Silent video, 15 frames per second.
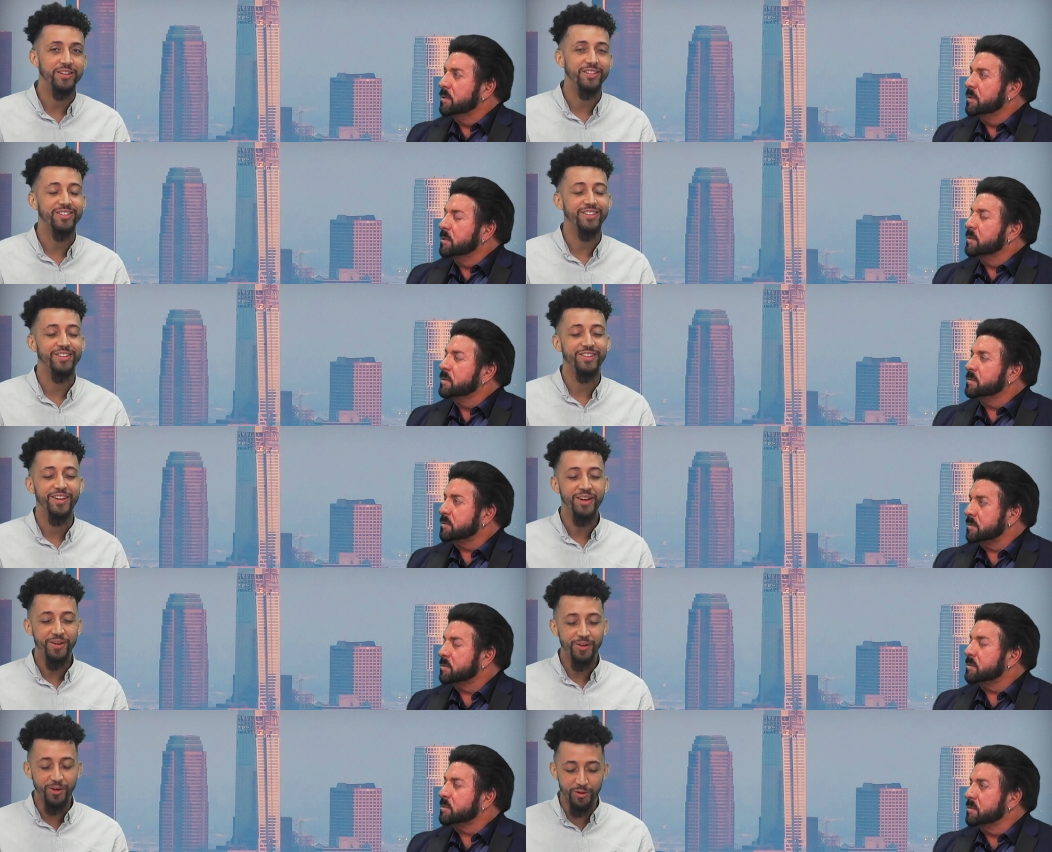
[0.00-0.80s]
Speaker 1: So
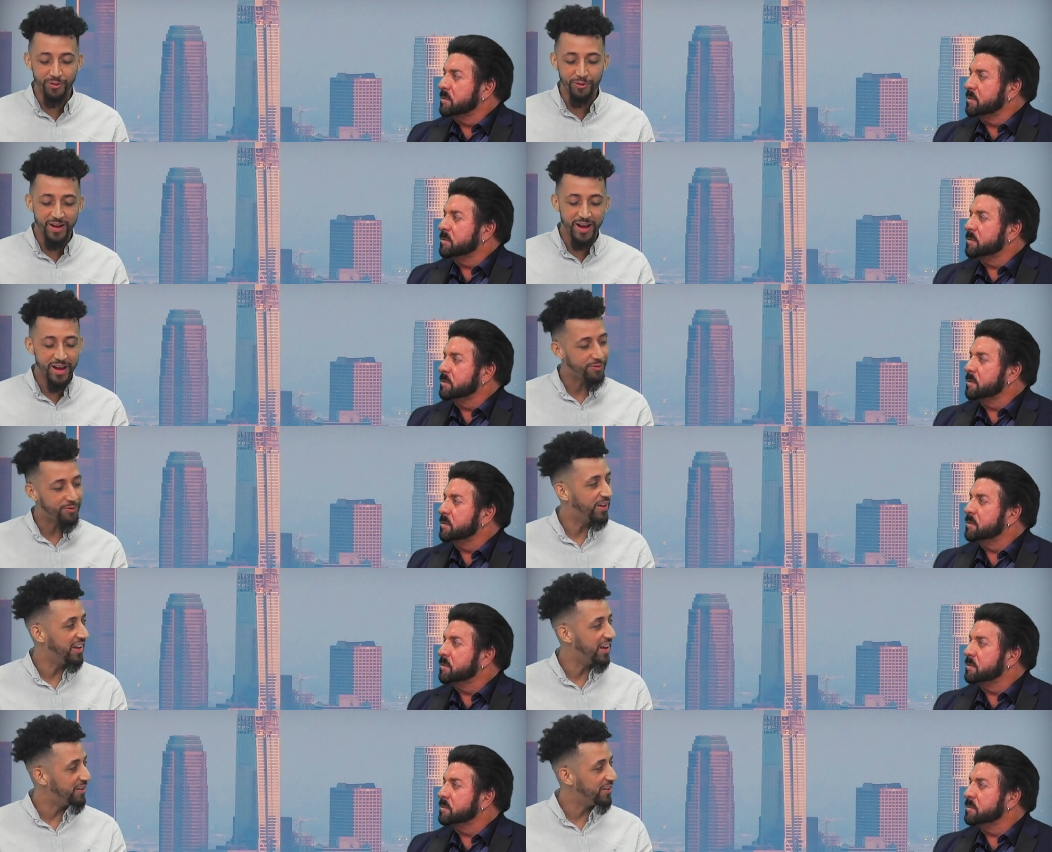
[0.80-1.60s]
over half my
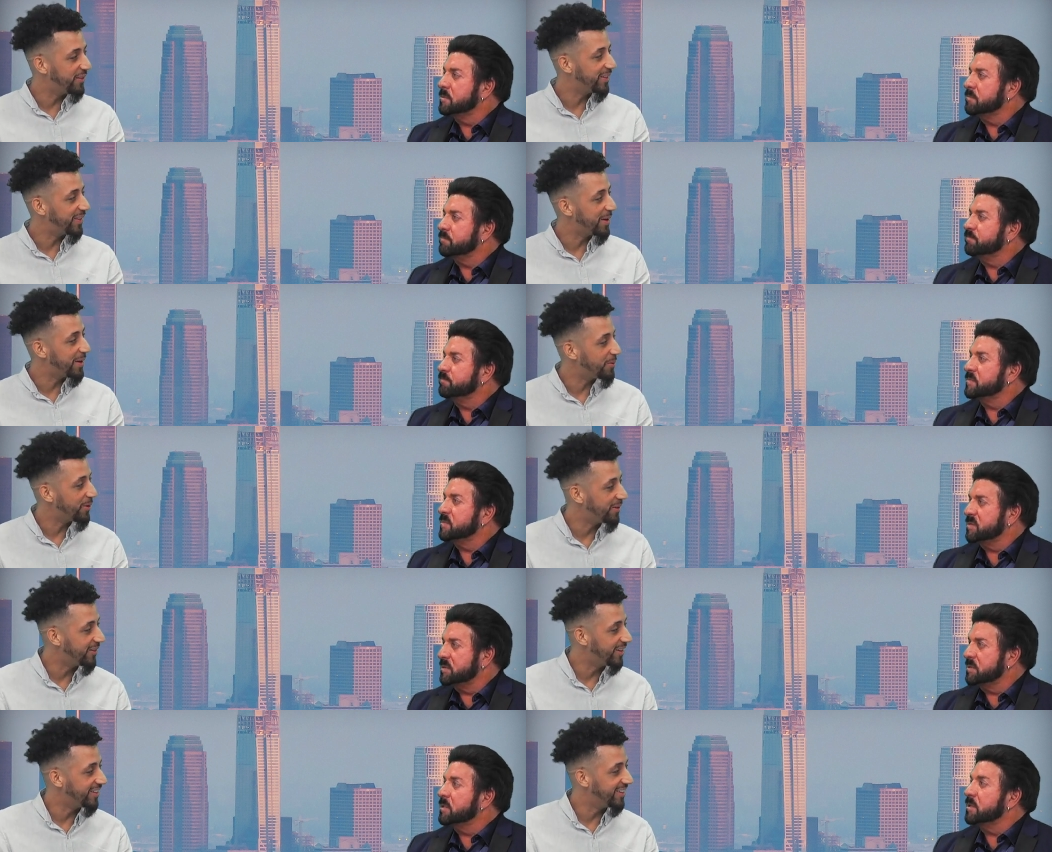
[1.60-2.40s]
life at that point
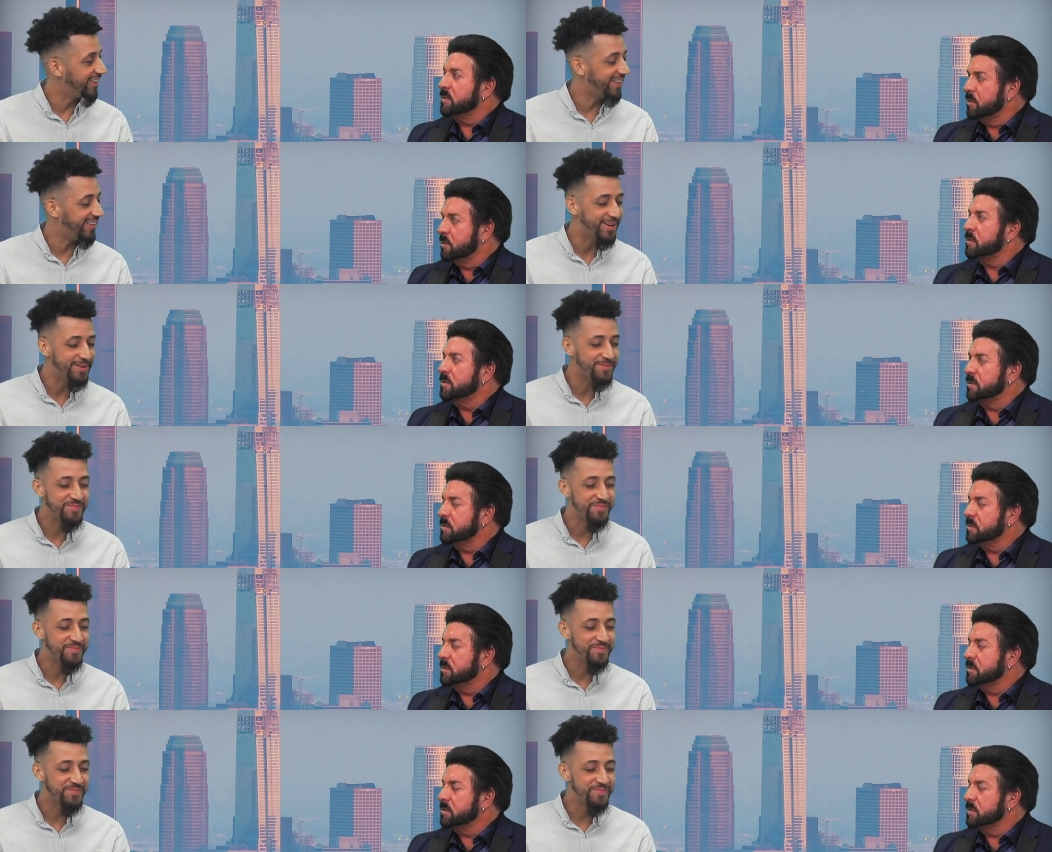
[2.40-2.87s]
right there. Right?